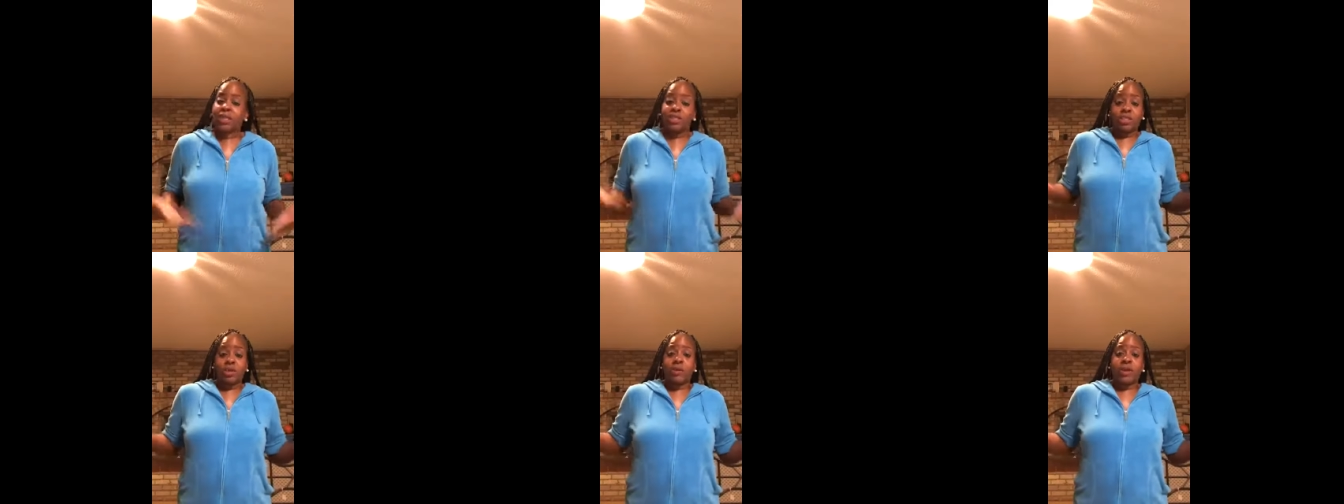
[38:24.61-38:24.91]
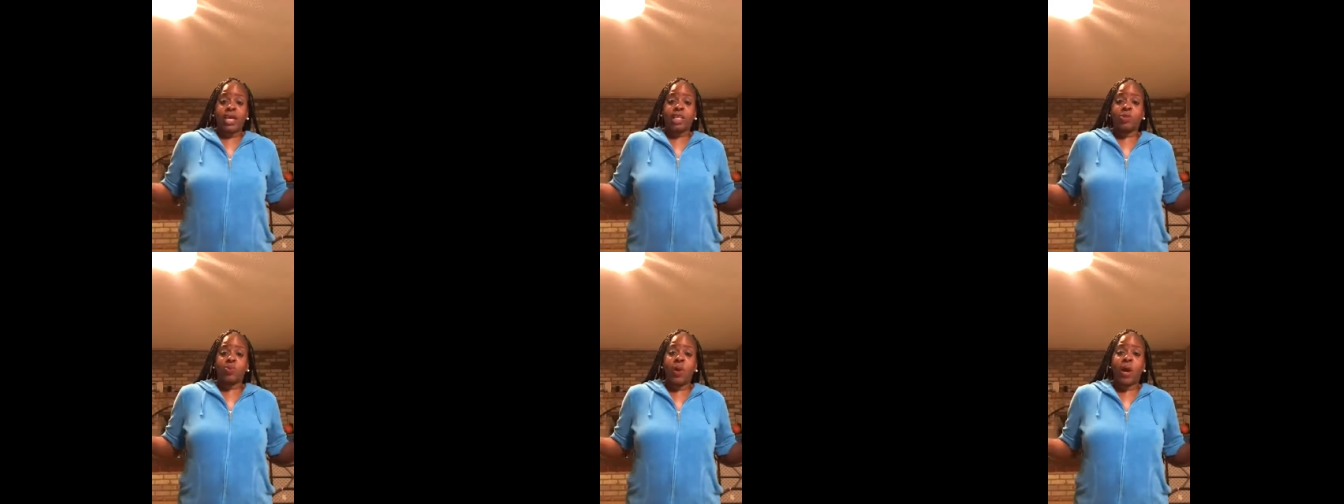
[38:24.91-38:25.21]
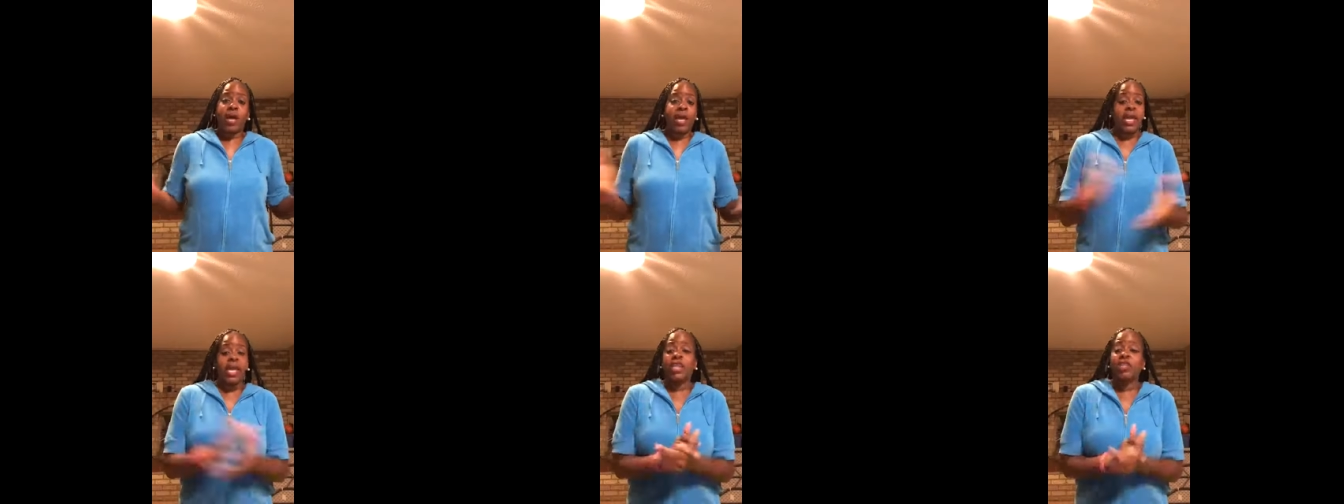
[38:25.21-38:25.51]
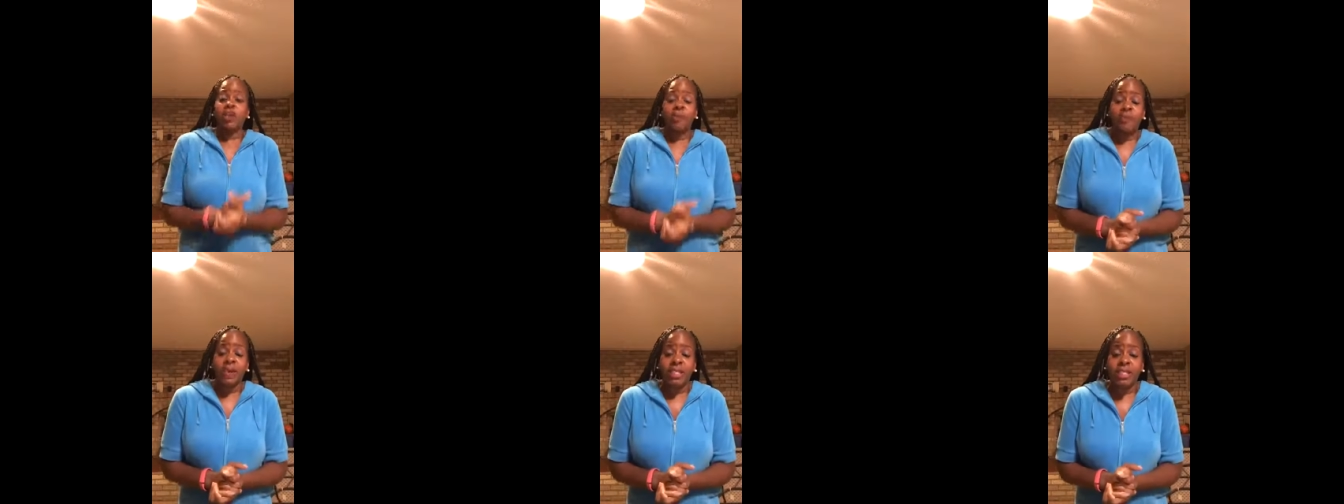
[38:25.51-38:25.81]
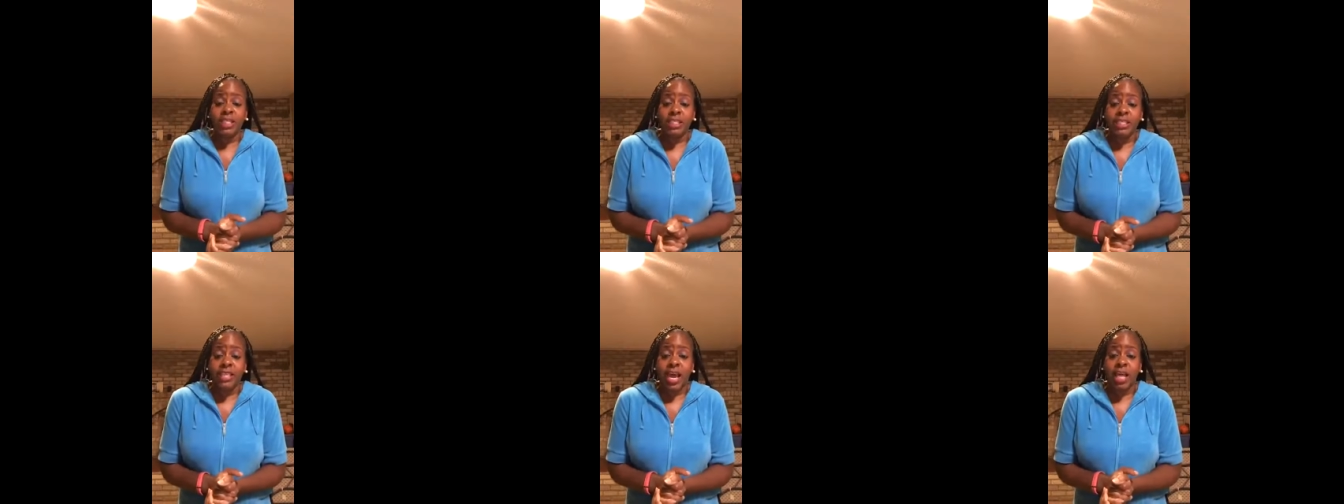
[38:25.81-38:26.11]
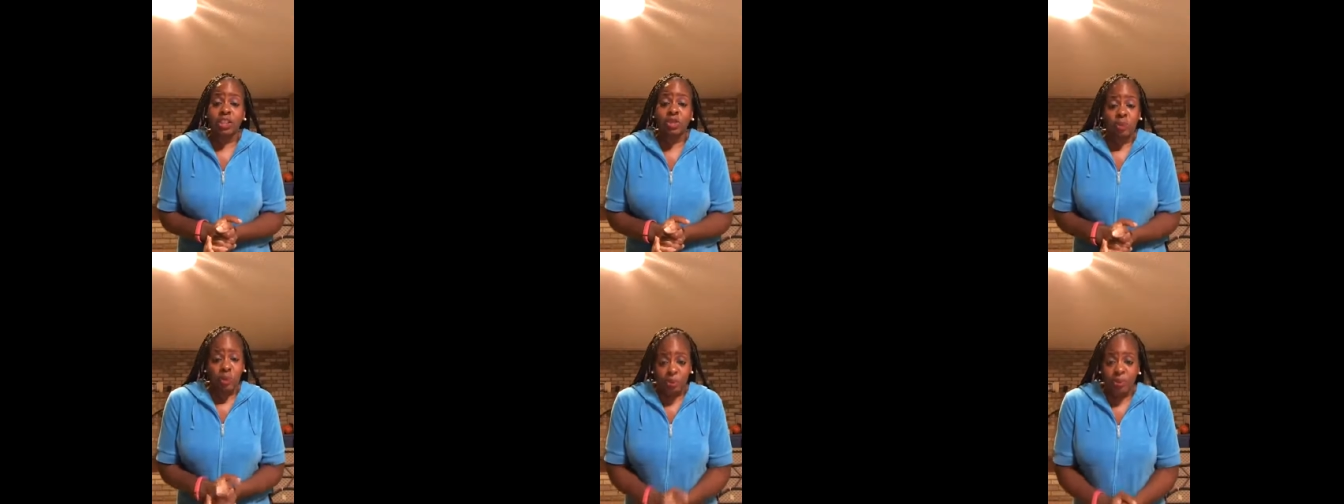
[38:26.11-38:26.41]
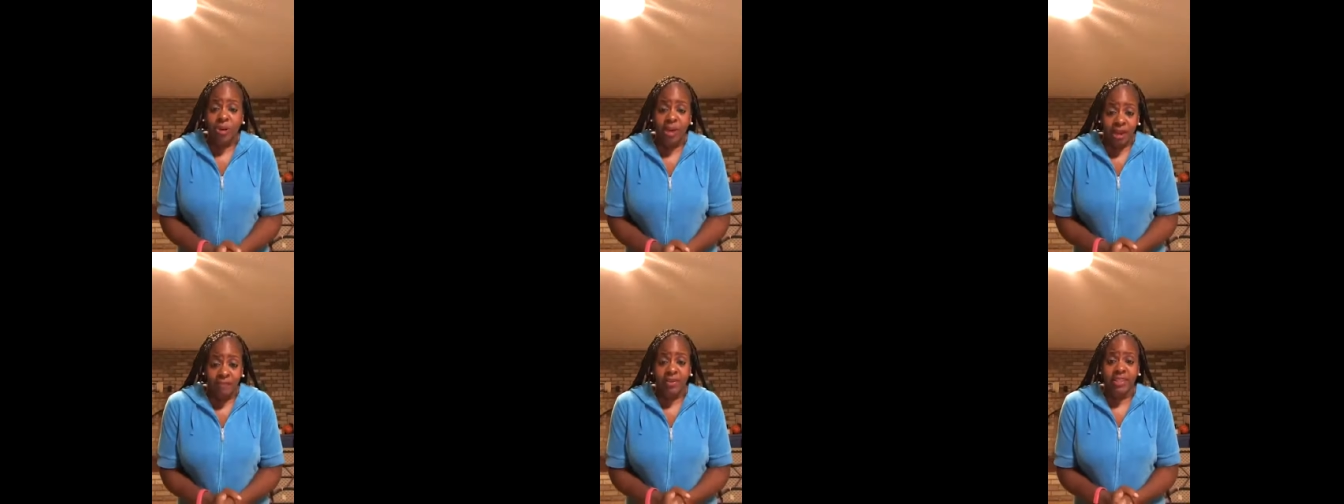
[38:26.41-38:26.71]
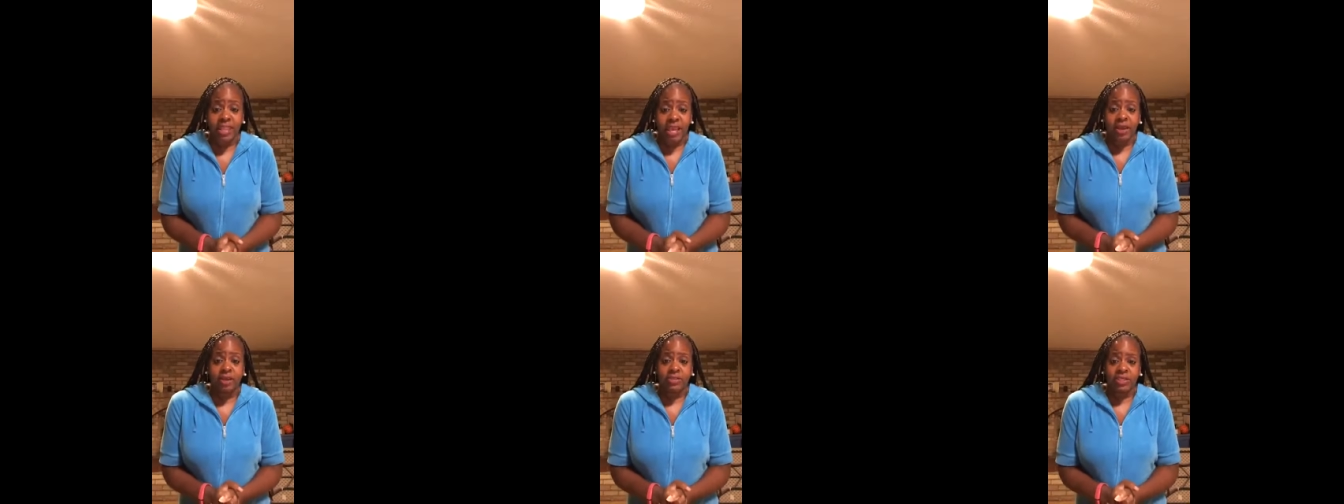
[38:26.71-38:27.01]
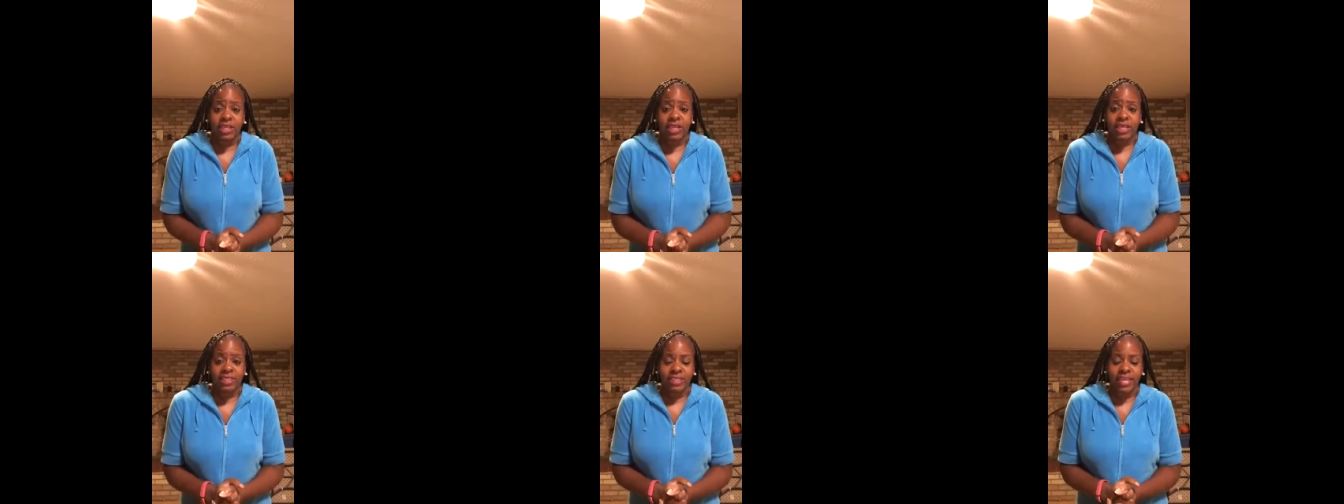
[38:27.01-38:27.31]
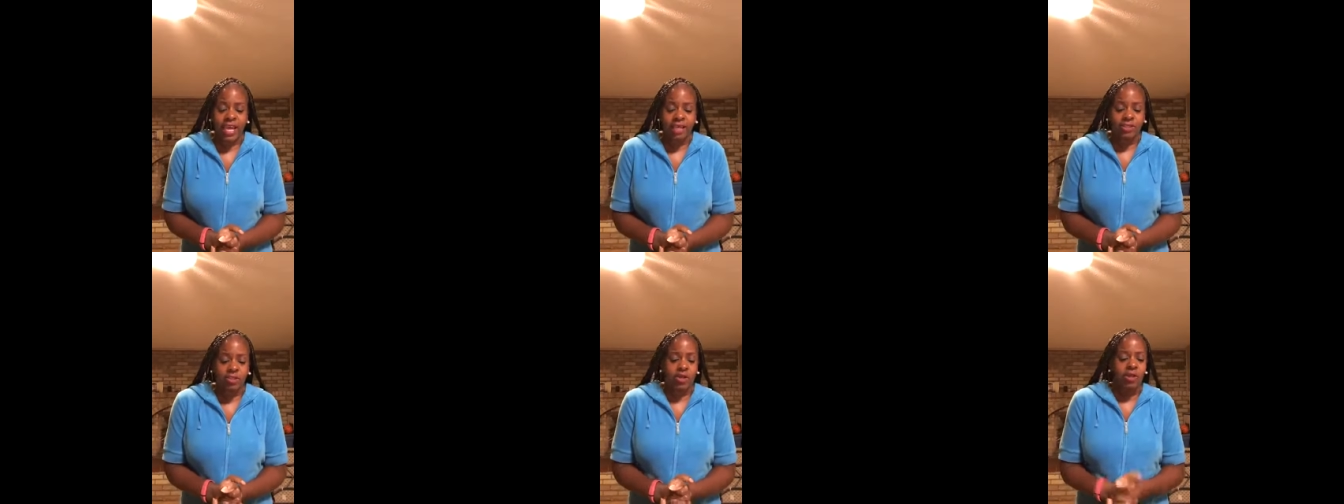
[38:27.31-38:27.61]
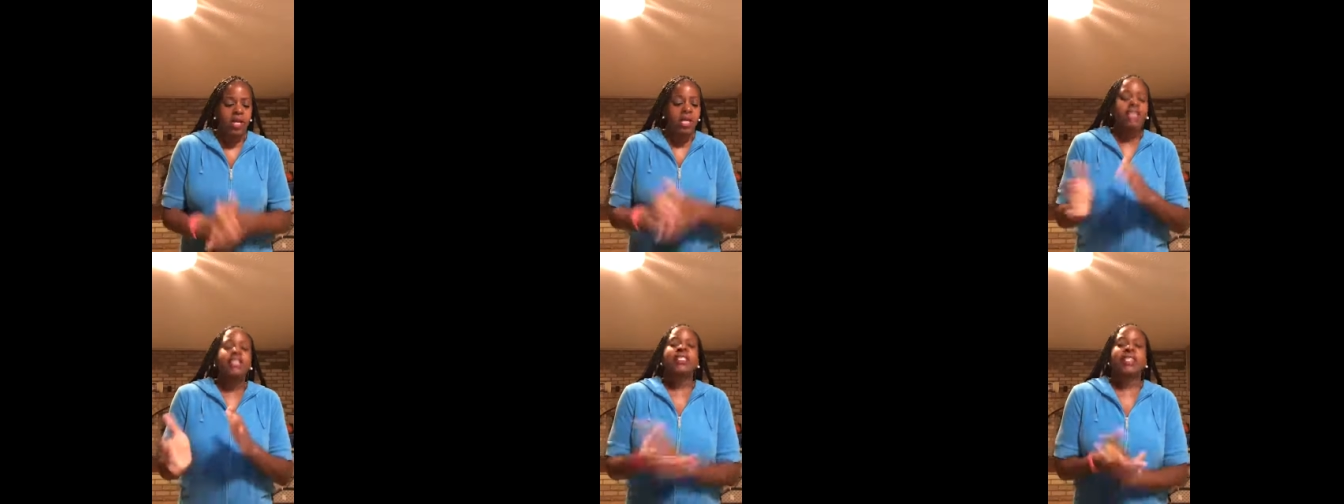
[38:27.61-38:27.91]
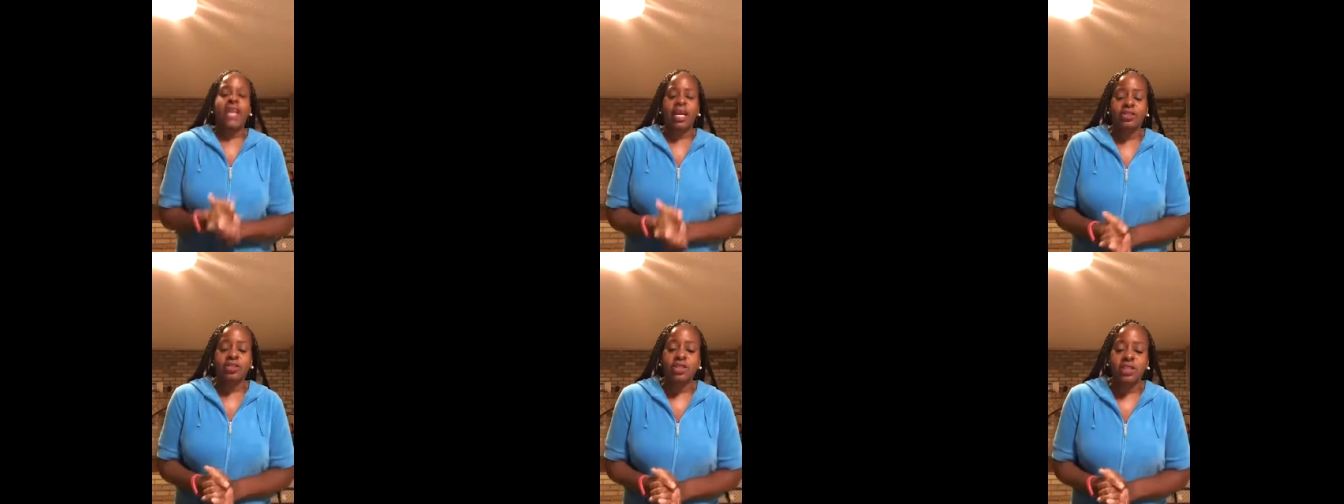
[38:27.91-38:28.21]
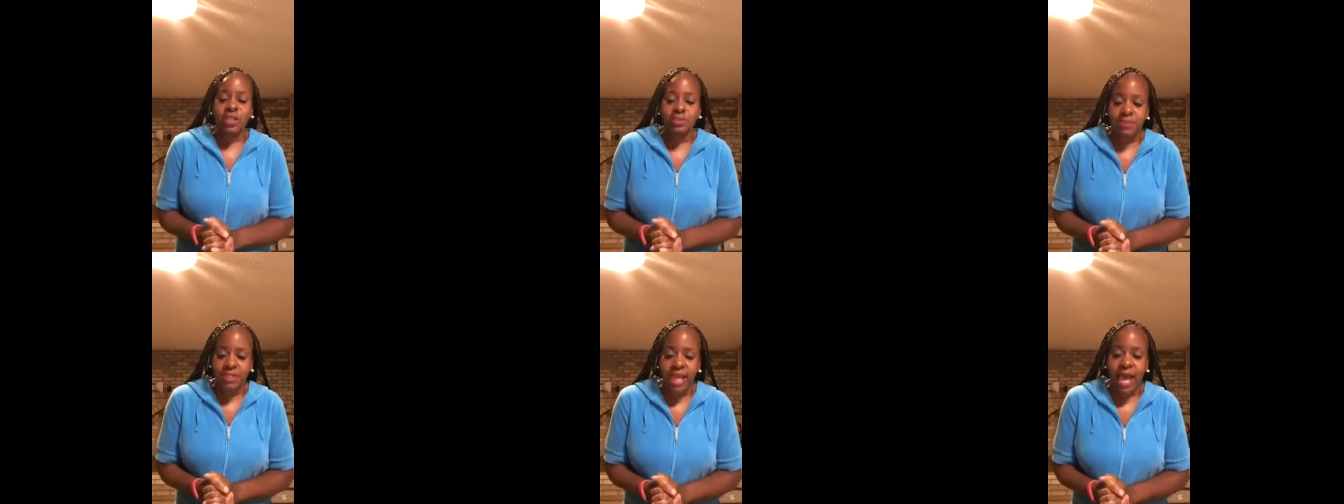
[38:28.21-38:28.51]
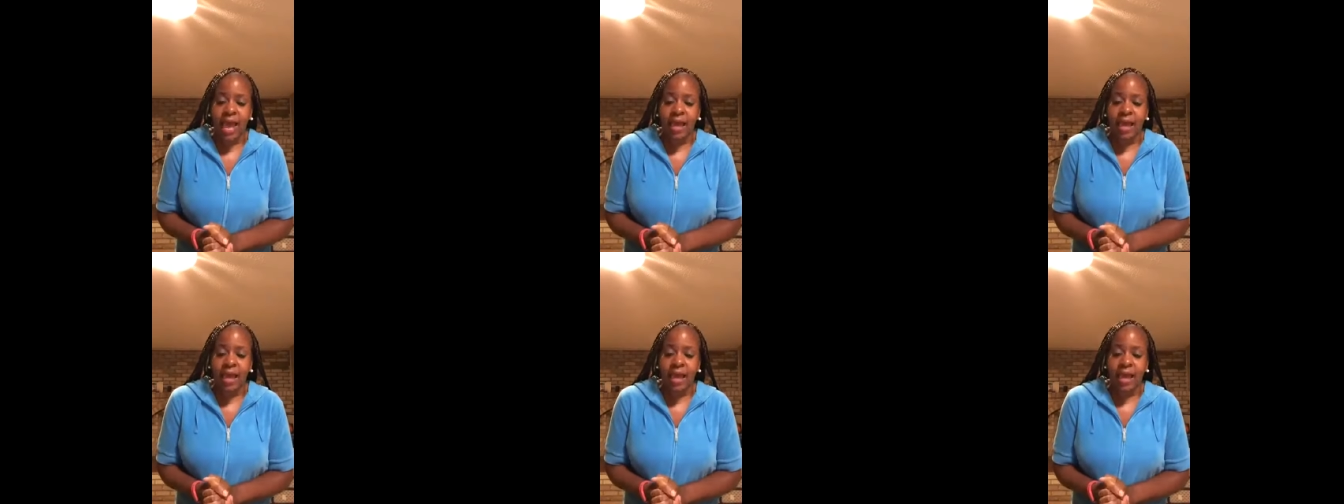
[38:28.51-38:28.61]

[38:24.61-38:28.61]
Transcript: So guess what? In your busy schedule, we put everything else on our schedule. Schedule some